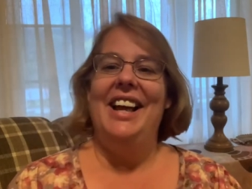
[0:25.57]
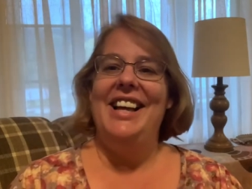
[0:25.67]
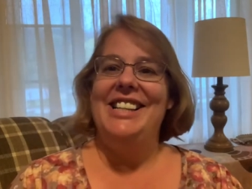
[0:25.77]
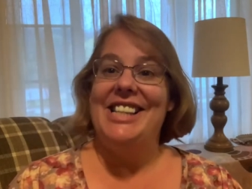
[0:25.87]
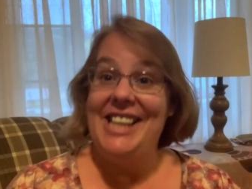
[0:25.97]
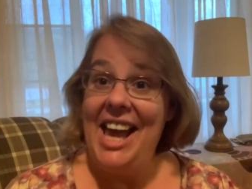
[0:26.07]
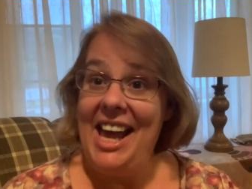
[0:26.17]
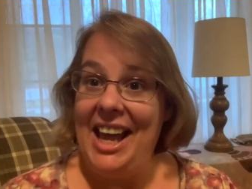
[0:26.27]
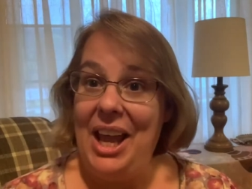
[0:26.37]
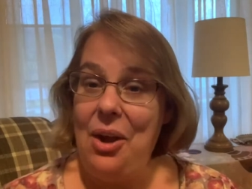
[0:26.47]

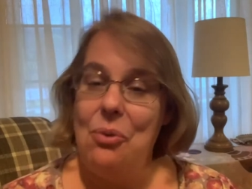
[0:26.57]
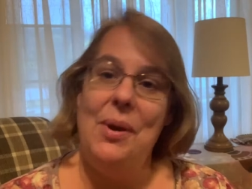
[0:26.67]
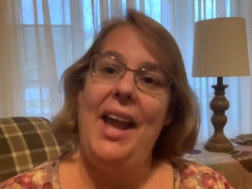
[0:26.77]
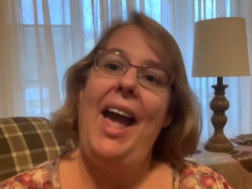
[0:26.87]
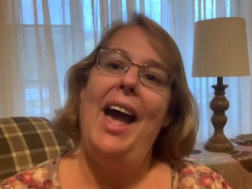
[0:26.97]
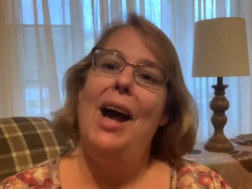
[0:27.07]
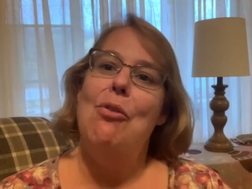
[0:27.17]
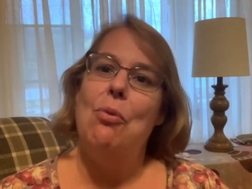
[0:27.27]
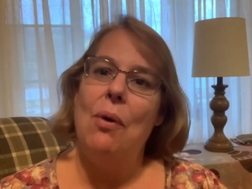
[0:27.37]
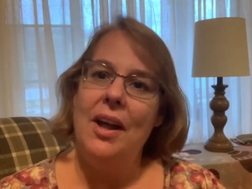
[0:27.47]
Today, we
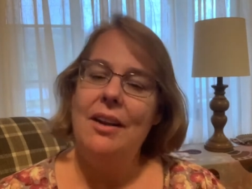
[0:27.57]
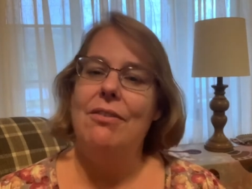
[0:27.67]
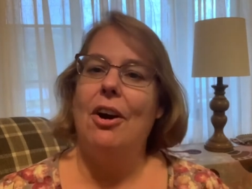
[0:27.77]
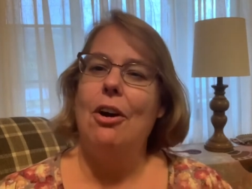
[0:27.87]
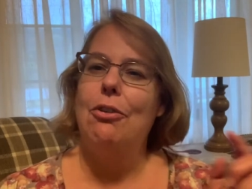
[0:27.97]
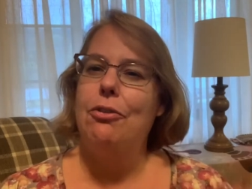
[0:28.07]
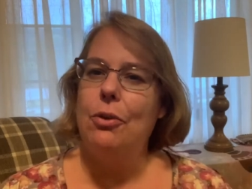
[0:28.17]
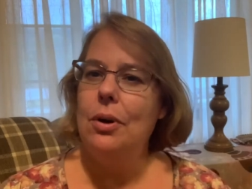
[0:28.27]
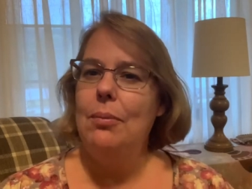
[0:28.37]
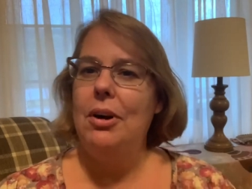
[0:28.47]
have one of our
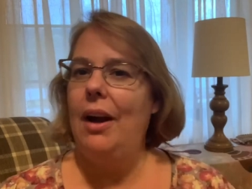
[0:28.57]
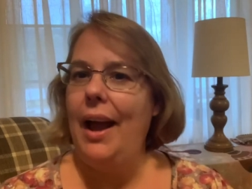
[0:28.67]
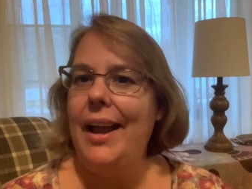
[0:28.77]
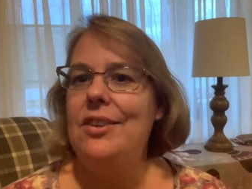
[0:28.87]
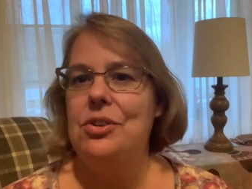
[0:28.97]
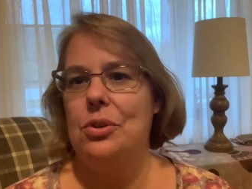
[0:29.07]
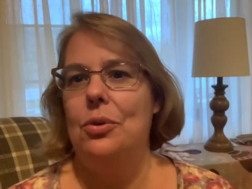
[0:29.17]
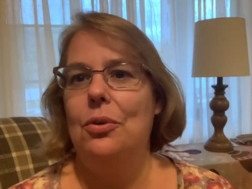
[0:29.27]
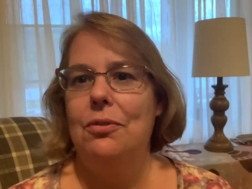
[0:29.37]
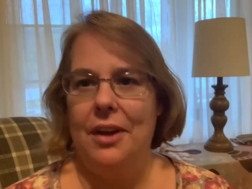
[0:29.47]
former high
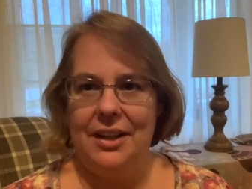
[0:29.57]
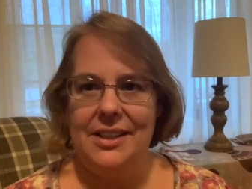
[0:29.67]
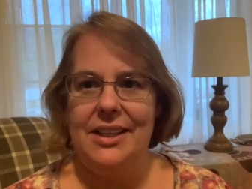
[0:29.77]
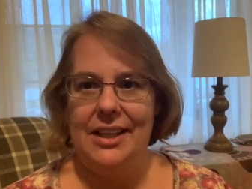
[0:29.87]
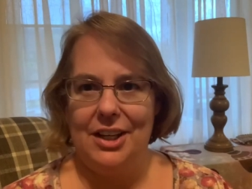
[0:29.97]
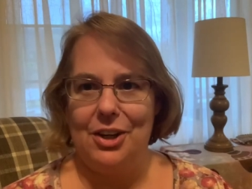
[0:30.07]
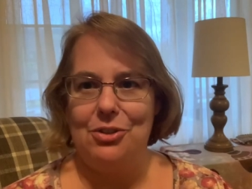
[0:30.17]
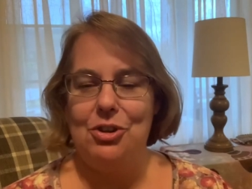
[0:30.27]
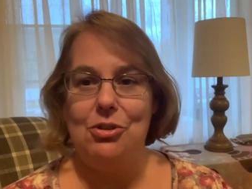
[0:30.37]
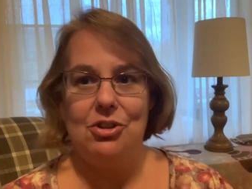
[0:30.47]
school
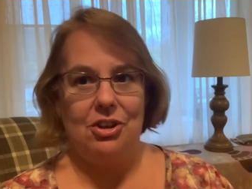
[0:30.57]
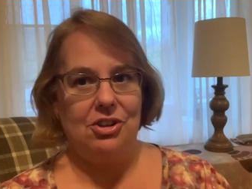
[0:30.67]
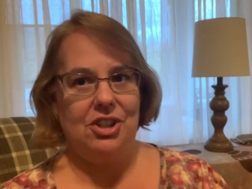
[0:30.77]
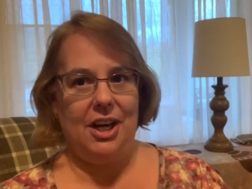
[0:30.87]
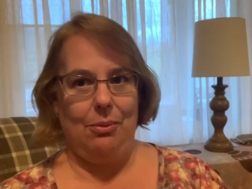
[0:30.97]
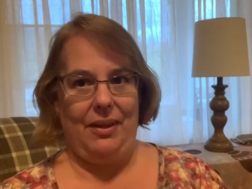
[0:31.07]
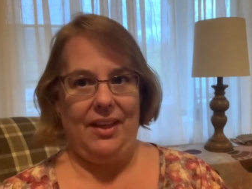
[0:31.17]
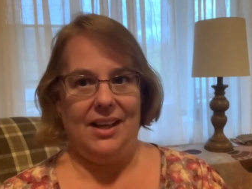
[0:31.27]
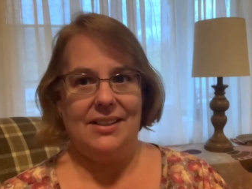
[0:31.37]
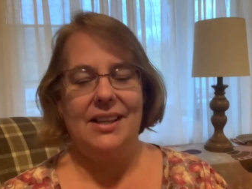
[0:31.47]
volunteers who's going to share with
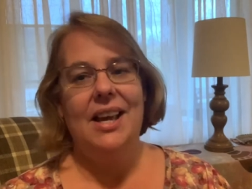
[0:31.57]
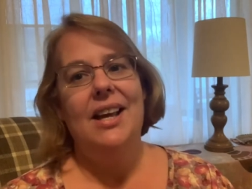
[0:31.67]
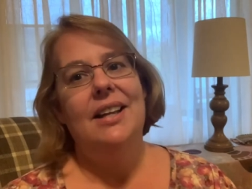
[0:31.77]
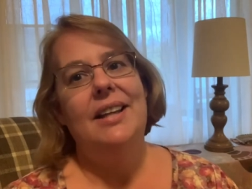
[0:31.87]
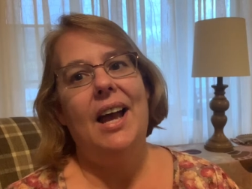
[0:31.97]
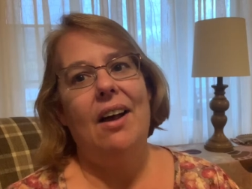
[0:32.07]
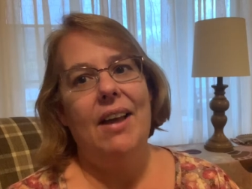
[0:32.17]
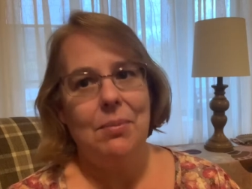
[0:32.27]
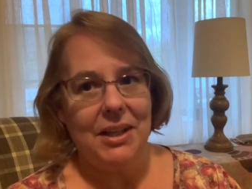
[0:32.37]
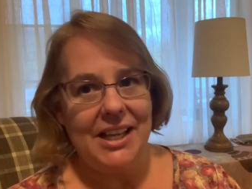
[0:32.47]
us. Now,
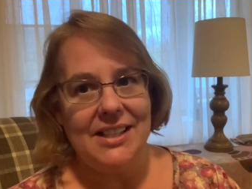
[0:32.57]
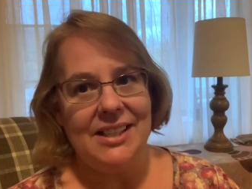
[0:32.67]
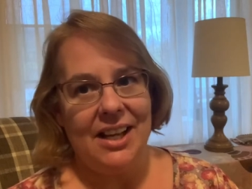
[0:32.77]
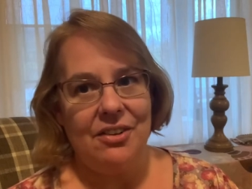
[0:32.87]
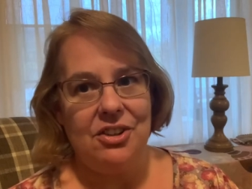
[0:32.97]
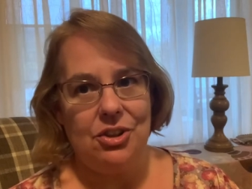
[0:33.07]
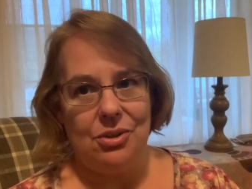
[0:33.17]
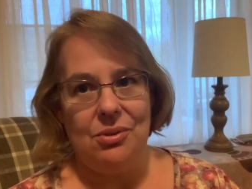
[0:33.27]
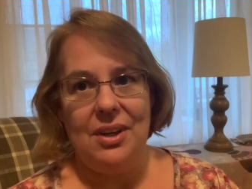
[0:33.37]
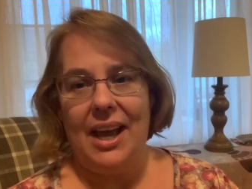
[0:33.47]
Emily is now a
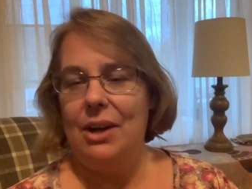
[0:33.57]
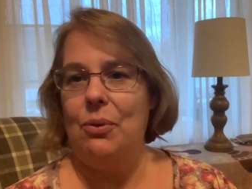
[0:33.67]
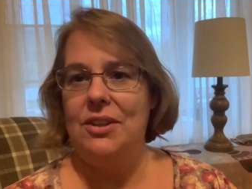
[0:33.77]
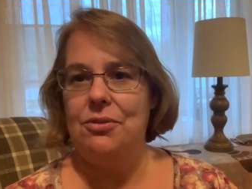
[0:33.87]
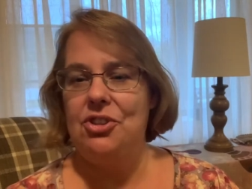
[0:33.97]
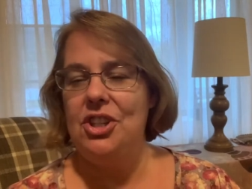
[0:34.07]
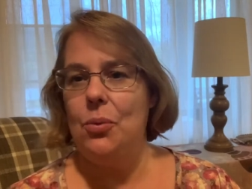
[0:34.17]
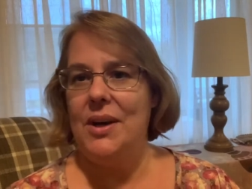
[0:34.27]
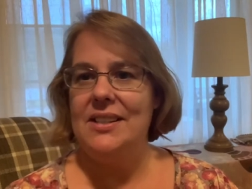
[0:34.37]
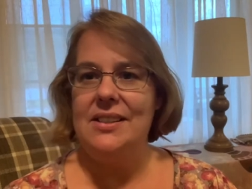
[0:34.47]
student at West Virginia
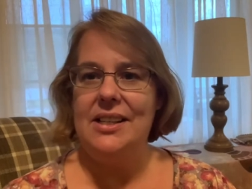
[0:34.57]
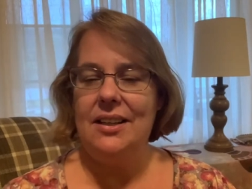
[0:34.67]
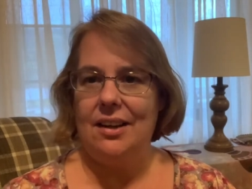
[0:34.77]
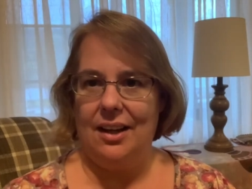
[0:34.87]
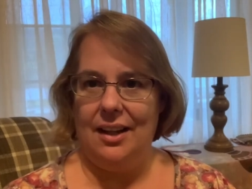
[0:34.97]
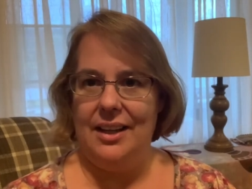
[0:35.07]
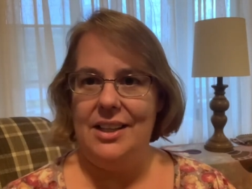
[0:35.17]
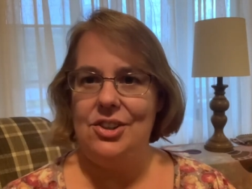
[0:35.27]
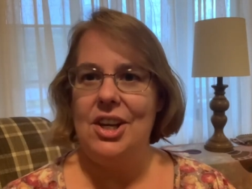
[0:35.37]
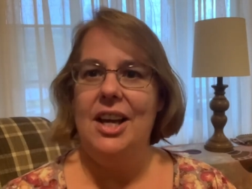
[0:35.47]
Wesleyan
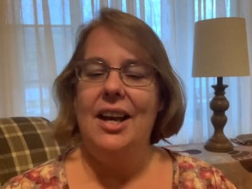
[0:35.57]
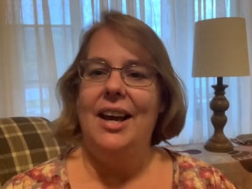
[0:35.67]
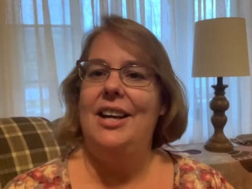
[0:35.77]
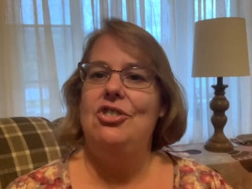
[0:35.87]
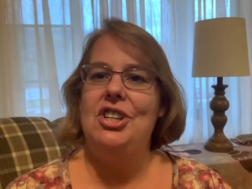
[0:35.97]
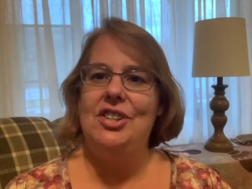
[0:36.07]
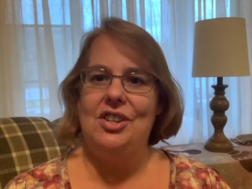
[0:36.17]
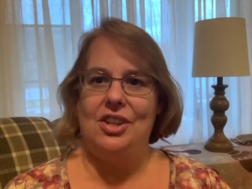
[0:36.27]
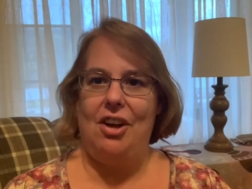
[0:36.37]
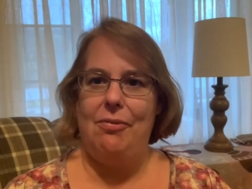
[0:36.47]
College, and she's a
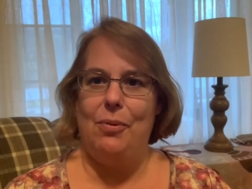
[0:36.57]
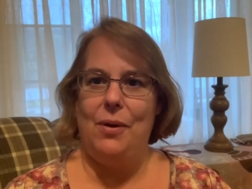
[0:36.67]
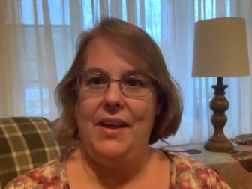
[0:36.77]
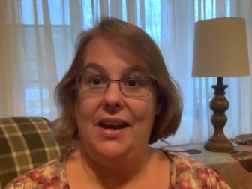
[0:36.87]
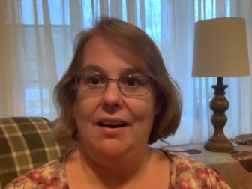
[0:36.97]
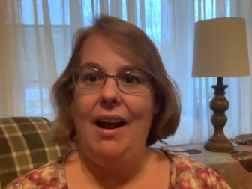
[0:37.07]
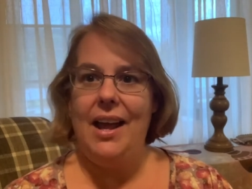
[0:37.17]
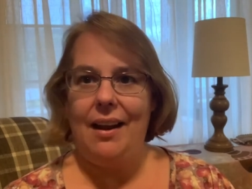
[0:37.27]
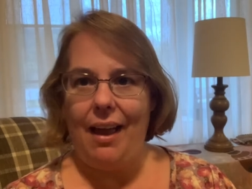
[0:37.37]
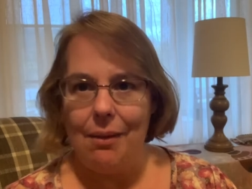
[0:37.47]
sophomore there,
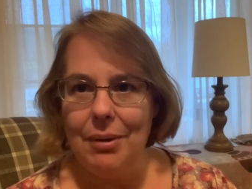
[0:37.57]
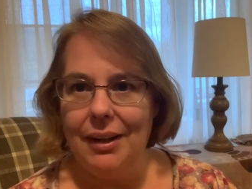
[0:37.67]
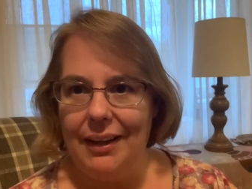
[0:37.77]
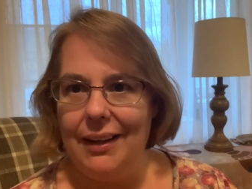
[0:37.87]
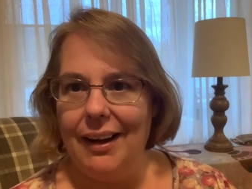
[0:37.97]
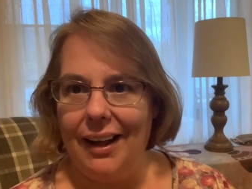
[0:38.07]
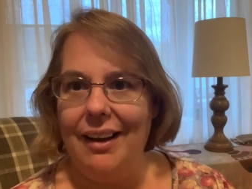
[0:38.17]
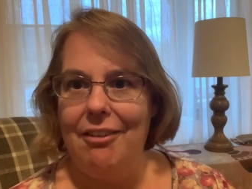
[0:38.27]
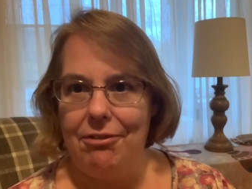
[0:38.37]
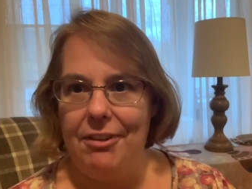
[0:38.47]
and Emily got
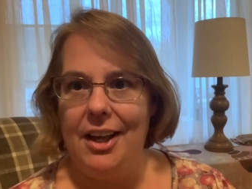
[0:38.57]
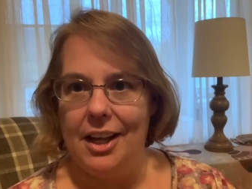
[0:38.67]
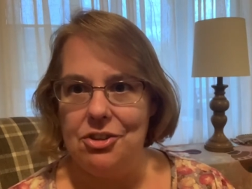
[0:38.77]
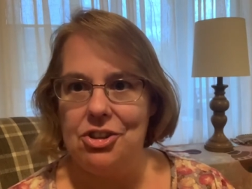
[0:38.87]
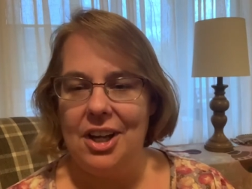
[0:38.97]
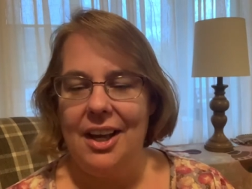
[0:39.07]
a fish.